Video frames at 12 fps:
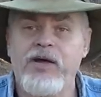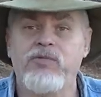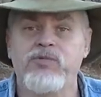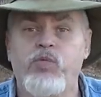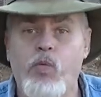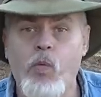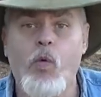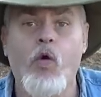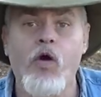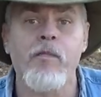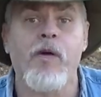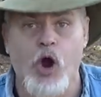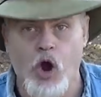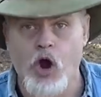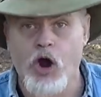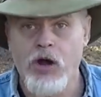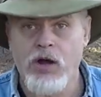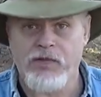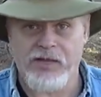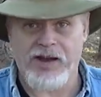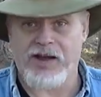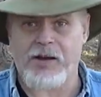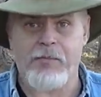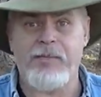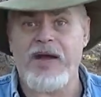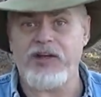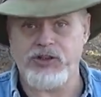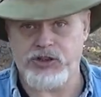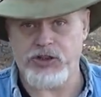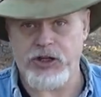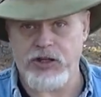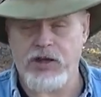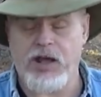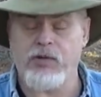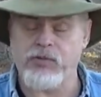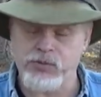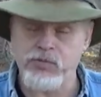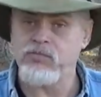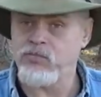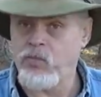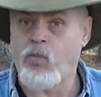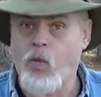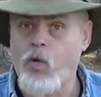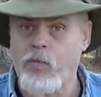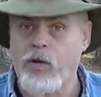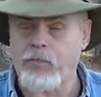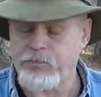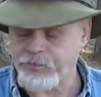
It was warmer than like a bed sheet. It was warmer.